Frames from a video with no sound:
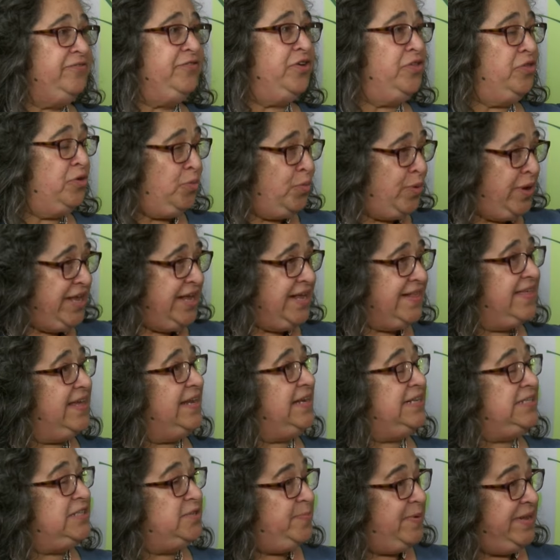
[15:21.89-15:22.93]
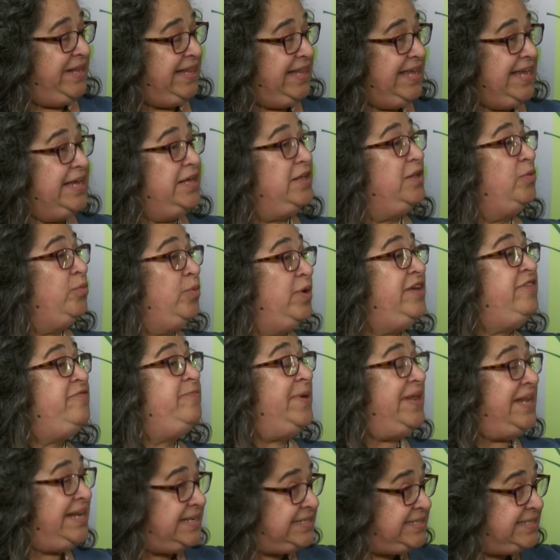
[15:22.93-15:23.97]
for the week that it's been legal, we've
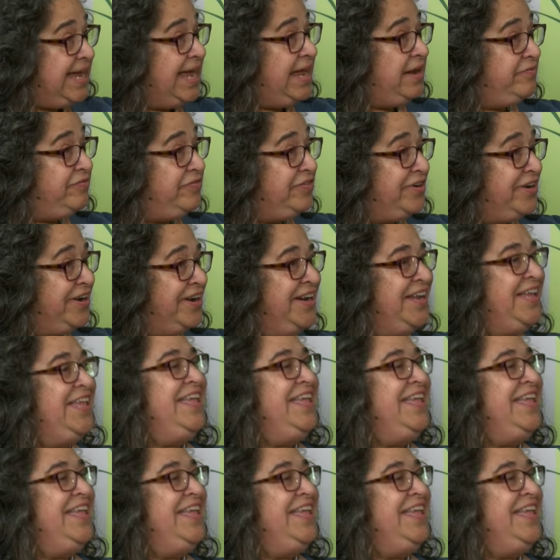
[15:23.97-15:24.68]
been in Denver,